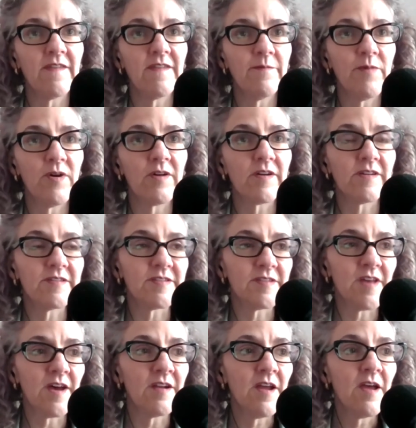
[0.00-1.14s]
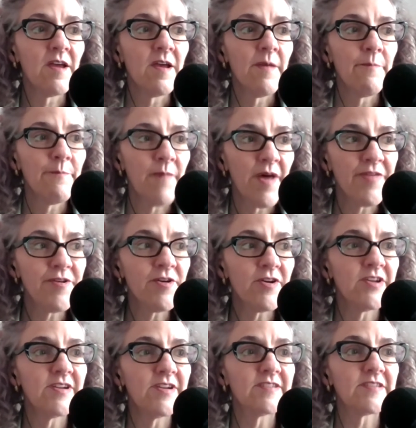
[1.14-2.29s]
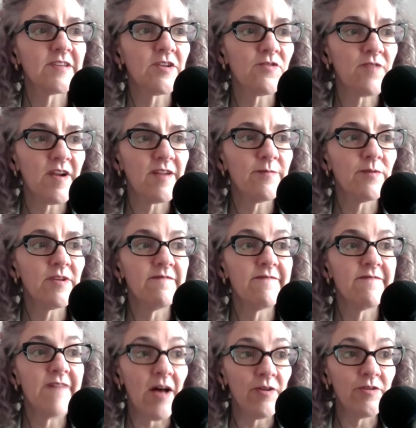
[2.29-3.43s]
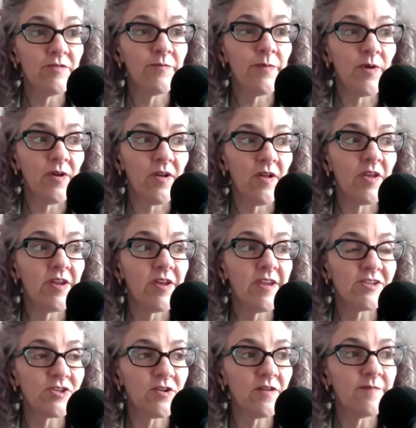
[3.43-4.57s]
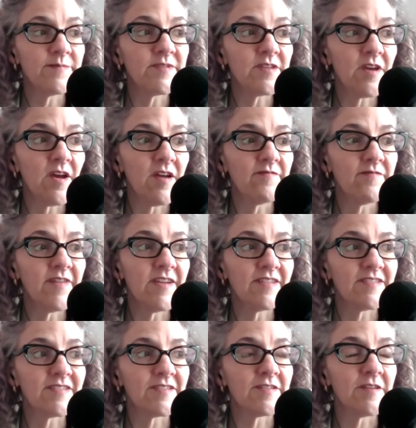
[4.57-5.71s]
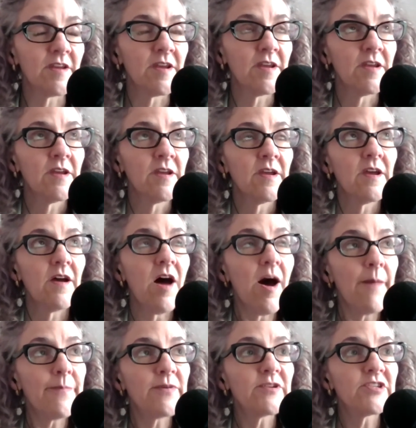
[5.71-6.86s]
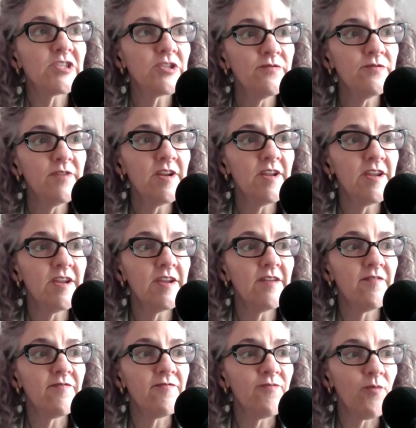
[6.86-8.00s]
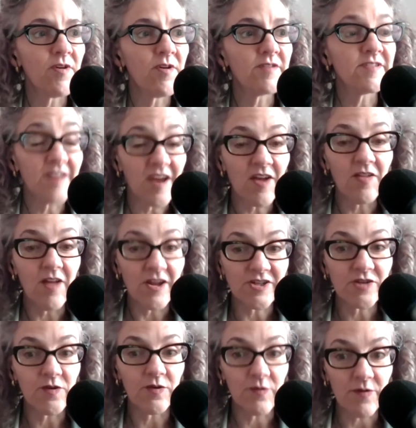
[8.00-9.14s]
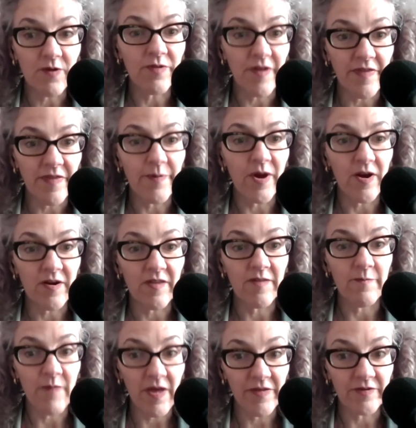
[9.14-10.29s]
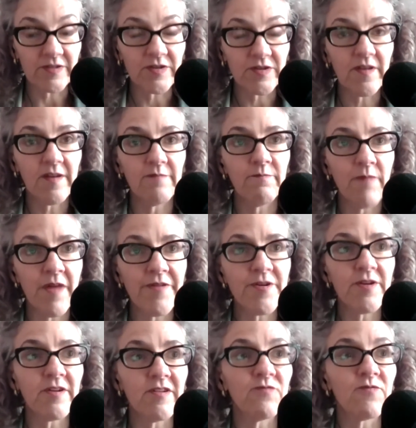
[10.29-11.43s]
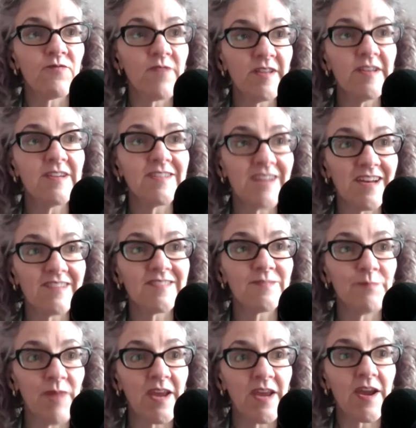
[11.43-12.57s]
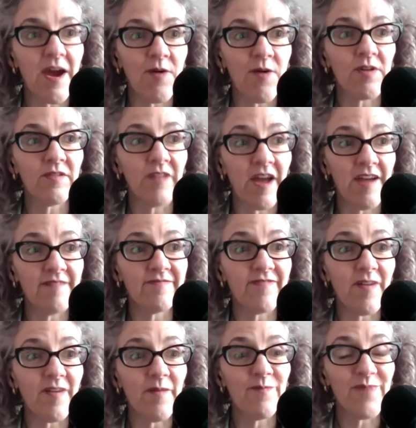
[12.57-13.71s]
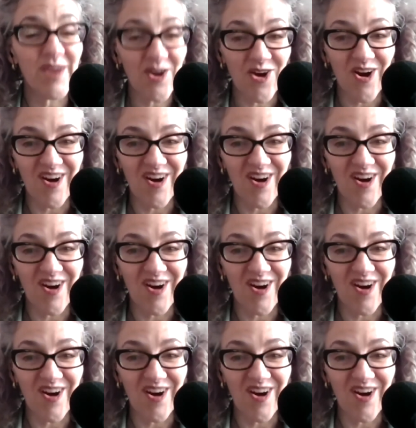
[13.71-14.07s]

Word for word: book is that motherhood is incredibly valuable in terms of its opportunity for psychological growth on the part of the mother, so that motherhood really does make our life bigger.